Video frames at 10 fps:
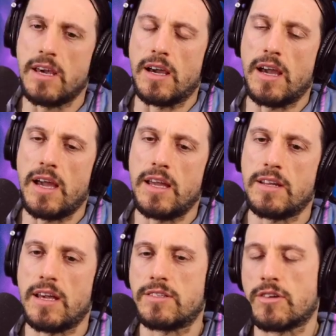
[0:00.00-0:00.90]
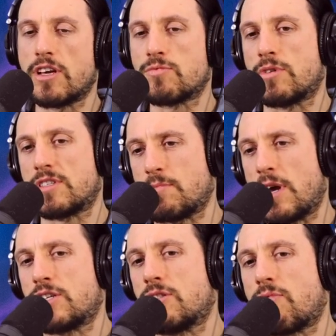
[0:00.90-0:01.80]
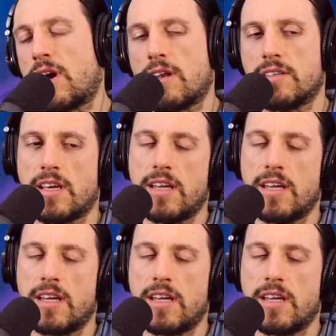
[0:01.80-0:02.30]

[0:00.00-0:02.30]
Yeah, and and so that's what smashing the rail is.